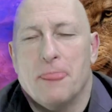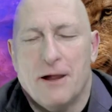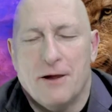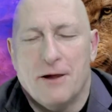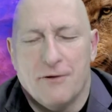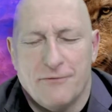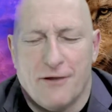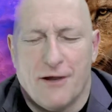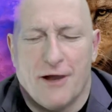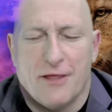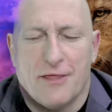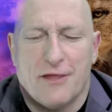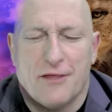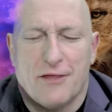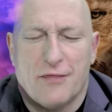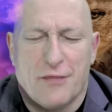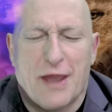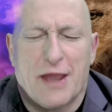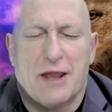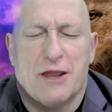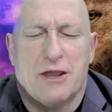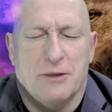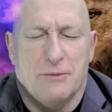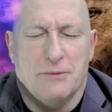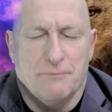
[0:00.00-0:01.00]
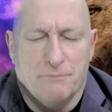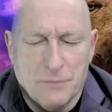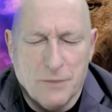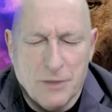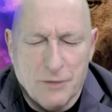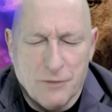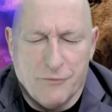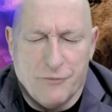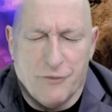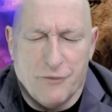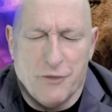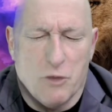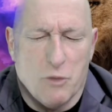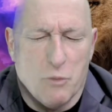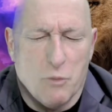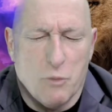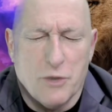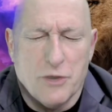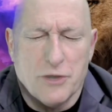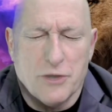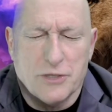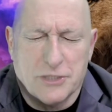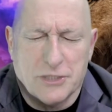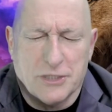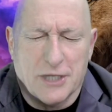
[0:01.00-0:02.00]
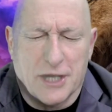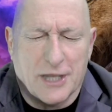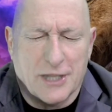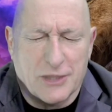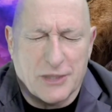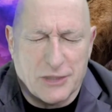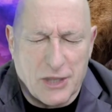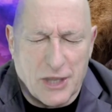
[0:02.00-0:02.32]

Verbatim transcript: Father, thank you for your word tonight.